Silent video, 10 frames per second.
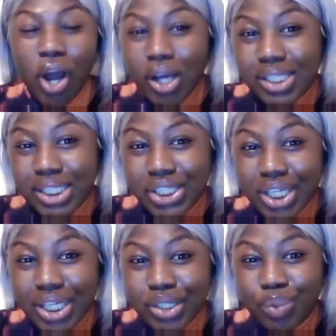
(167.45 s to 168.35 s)

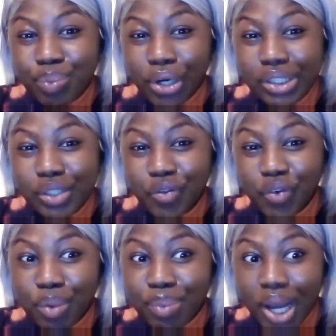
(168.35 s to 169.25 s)
oxygen to parts of
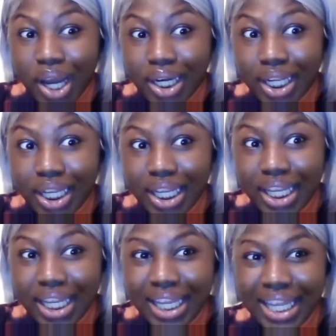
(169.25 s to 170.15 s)
our
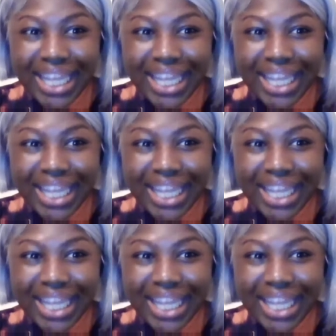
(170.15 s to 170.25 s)
body.